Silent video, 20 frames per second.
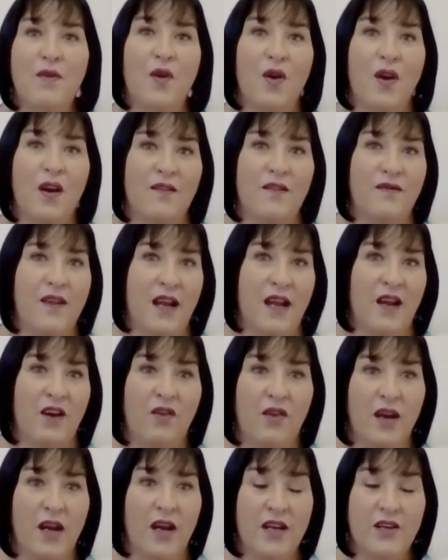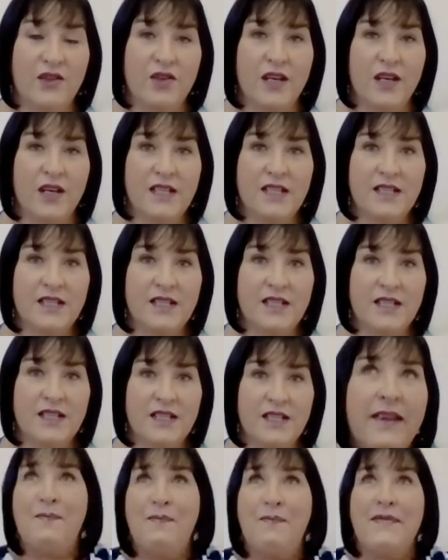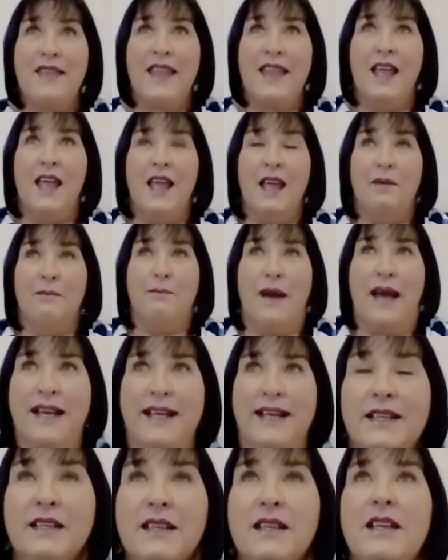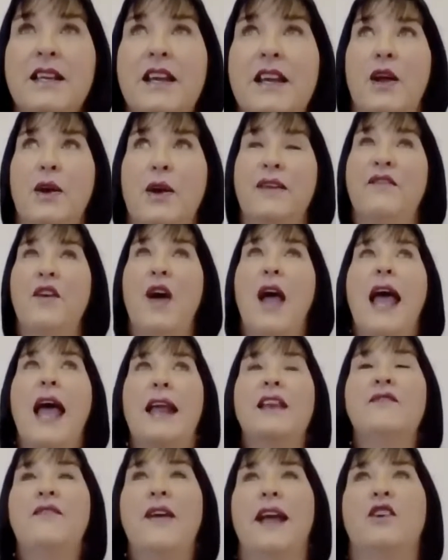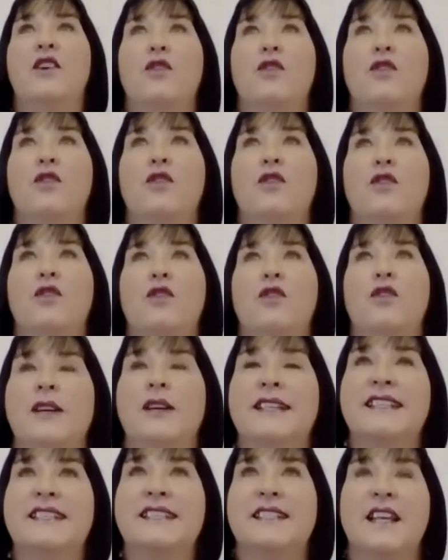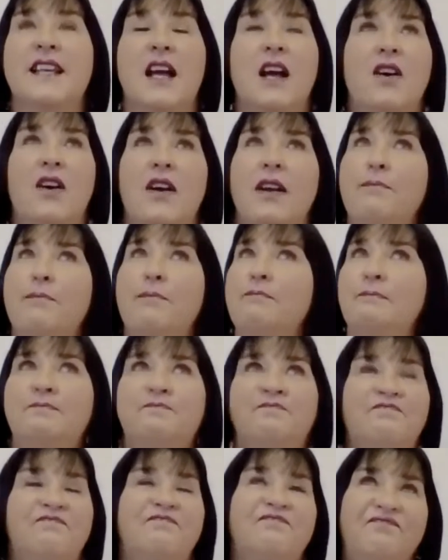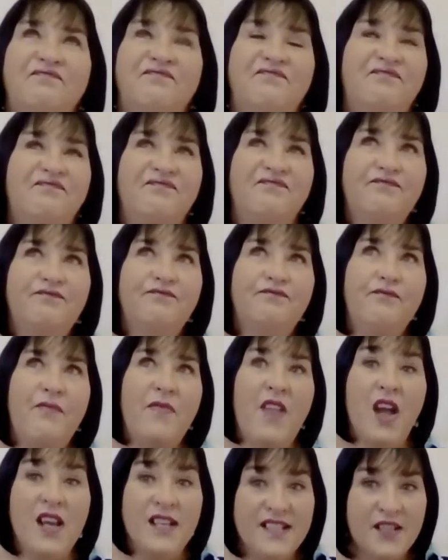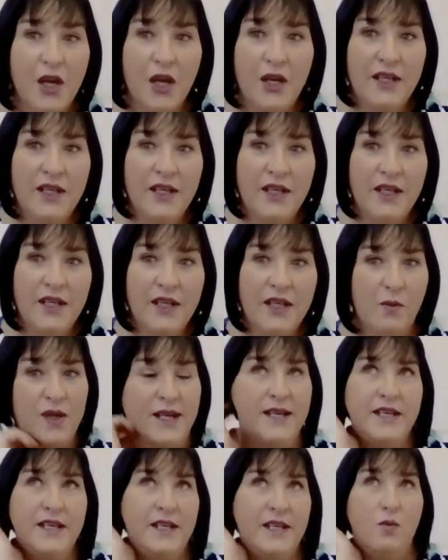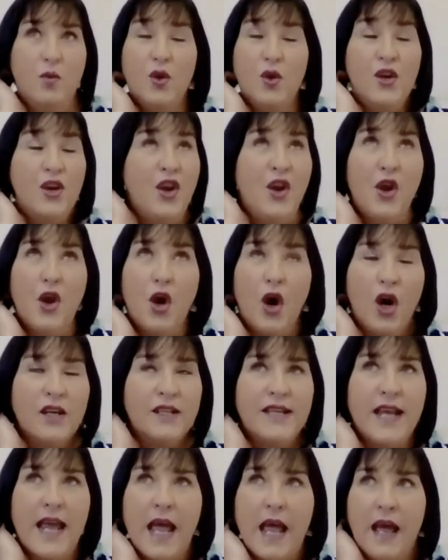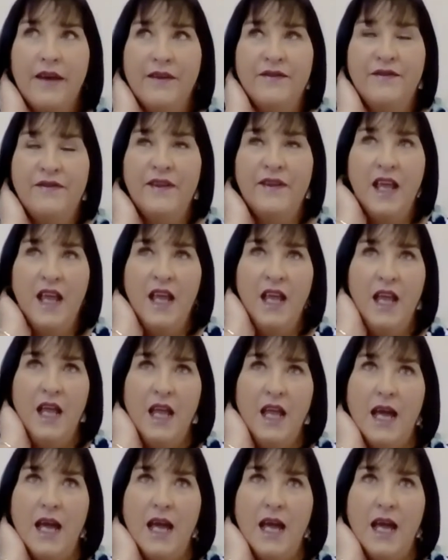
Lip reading: before I found Creatrix. But, you know, if I hadn't had Creatrix, I certainly would not have